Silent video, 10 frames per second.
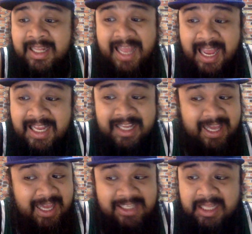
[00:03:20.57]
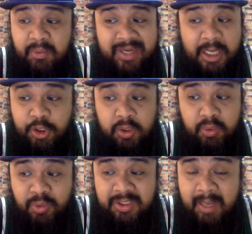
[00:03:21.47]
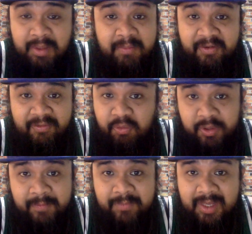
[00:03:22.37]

In any case, they would actually lose game number 4.